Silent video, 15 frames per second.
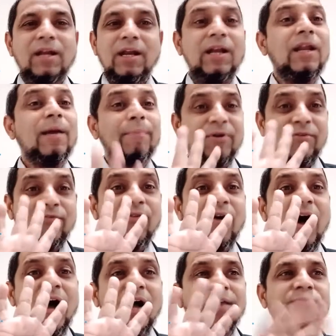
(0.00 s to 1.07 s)
Number
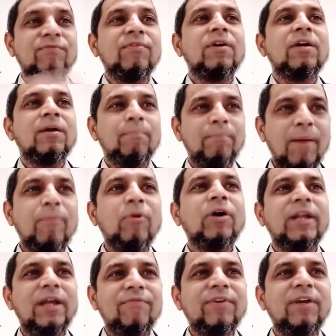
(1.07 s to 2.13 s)
five,
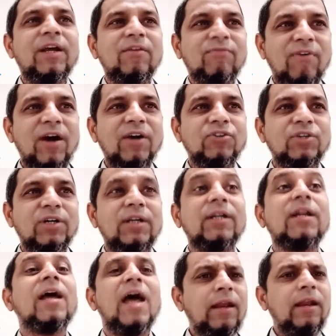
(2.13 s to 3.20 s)
bibliographical function.
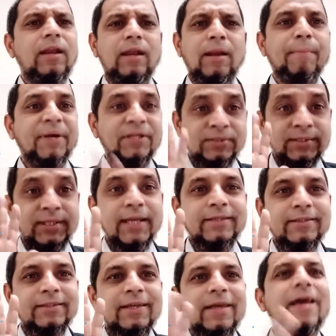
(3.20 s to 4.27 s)
Number
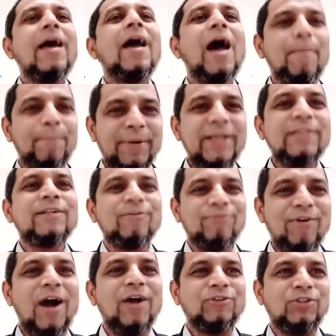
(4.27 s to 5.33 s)
six, appraisal
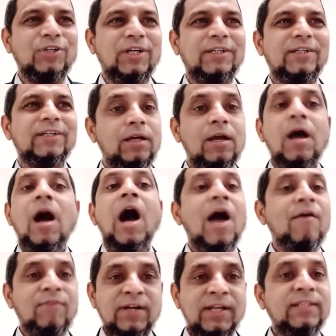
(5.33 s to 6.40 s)
function. I
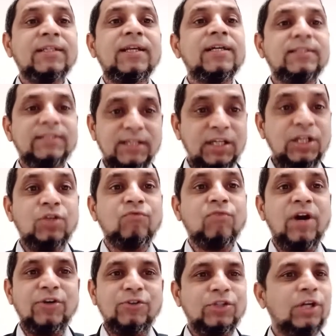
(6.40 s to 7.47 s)
will discuss each
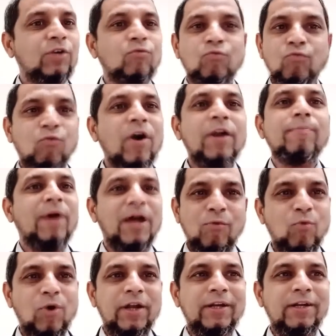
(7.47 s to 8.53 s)
function one by
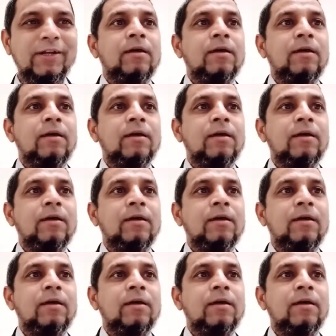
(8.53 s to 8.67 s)
one.